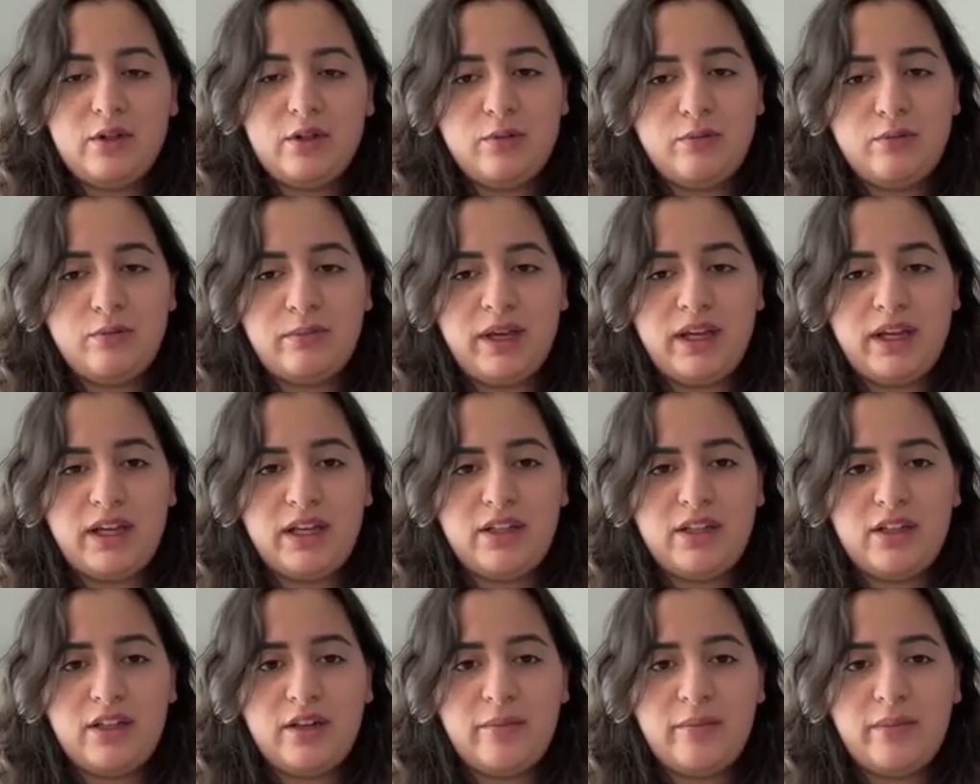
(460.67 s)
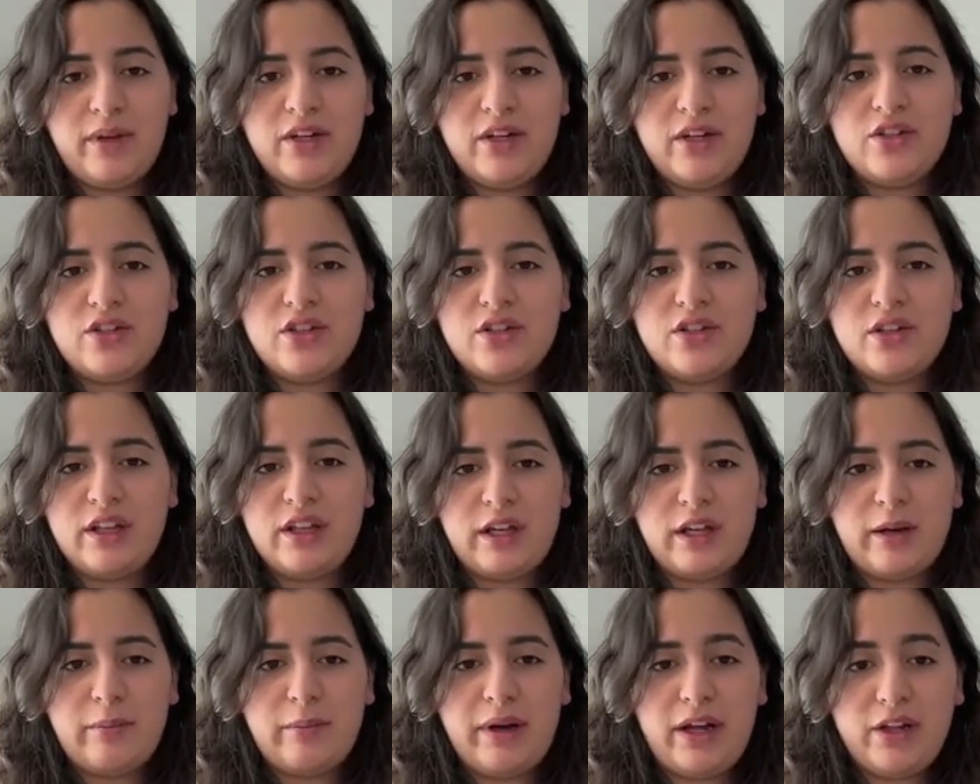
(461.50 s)
to make an image,
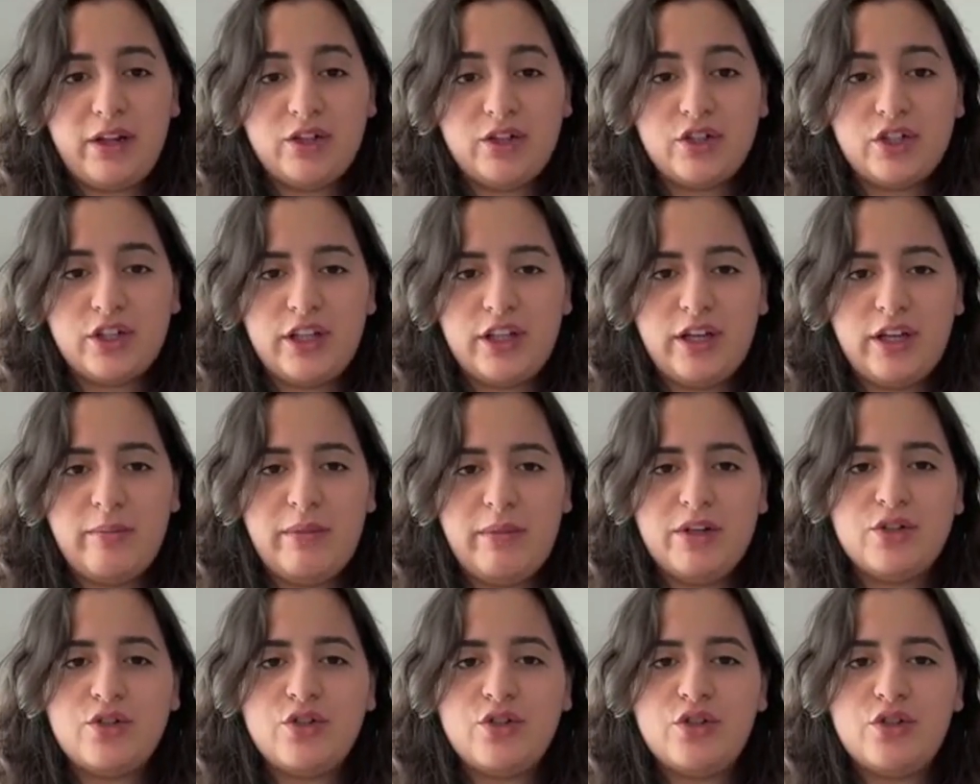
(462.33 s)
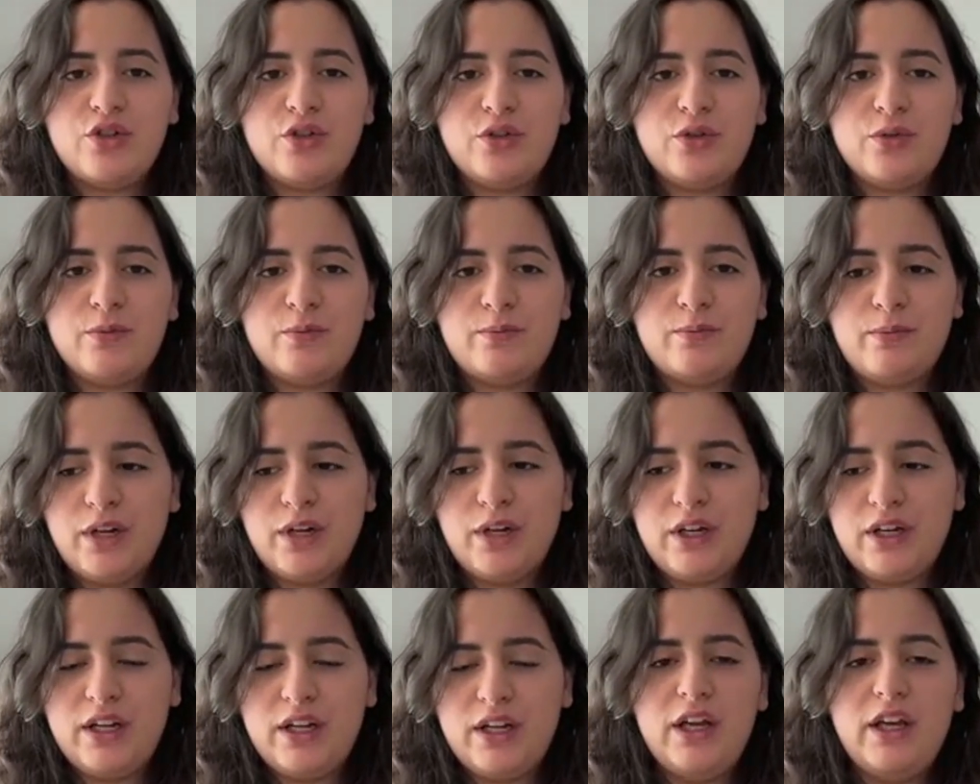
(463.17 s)
like a biological image, to
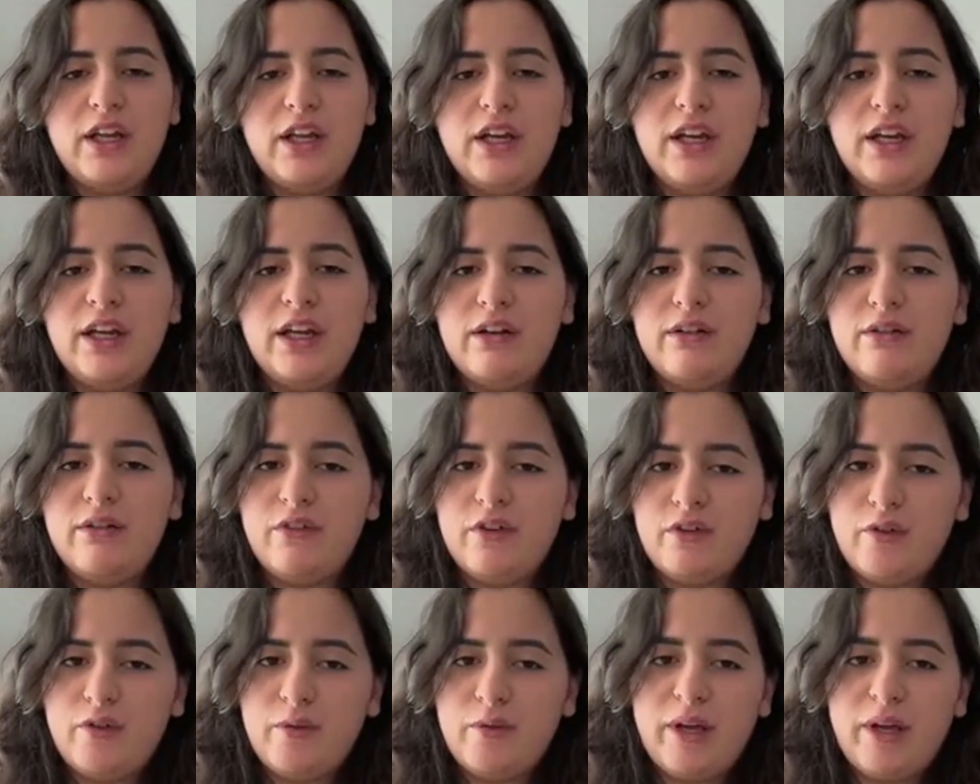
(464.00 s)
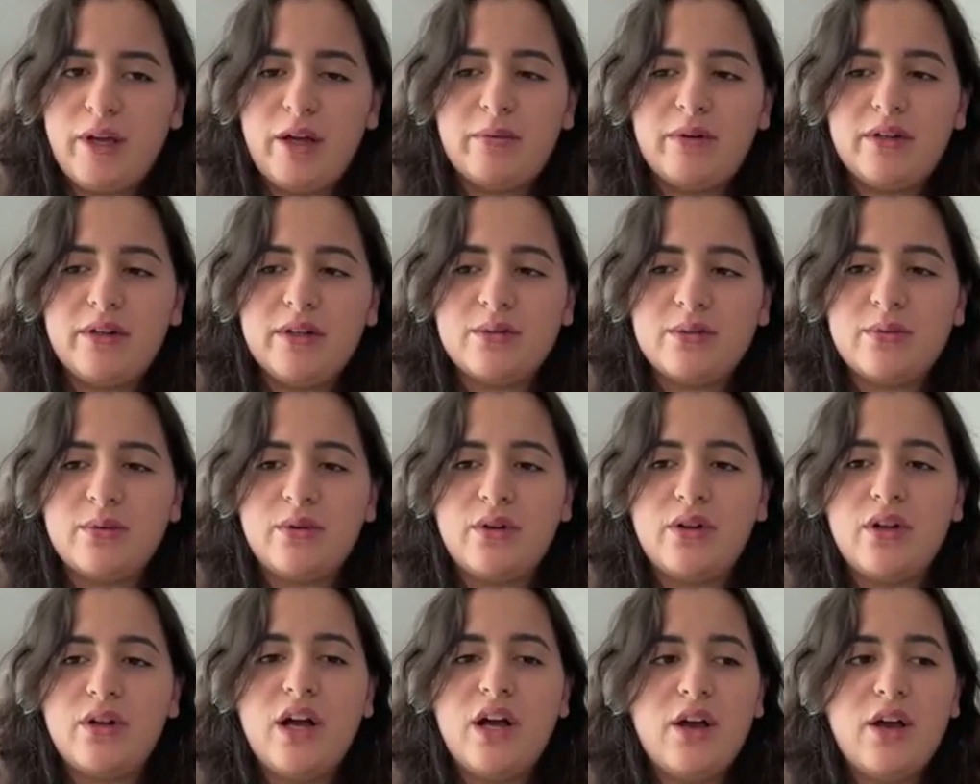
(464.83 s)
put it in a review paper as
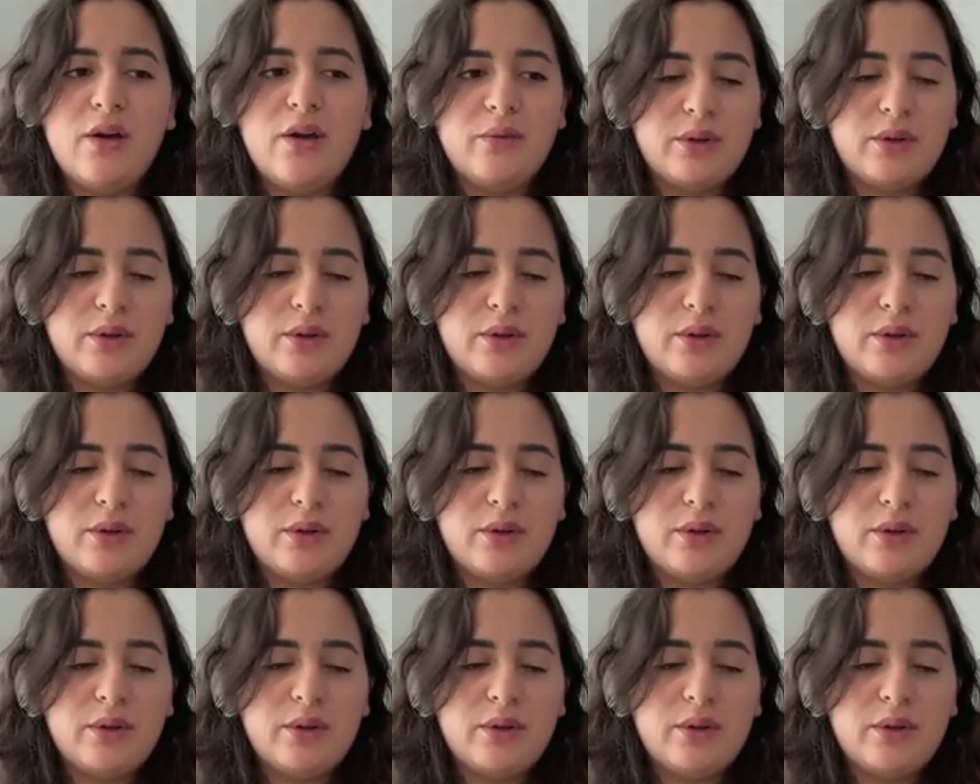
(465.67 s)
well.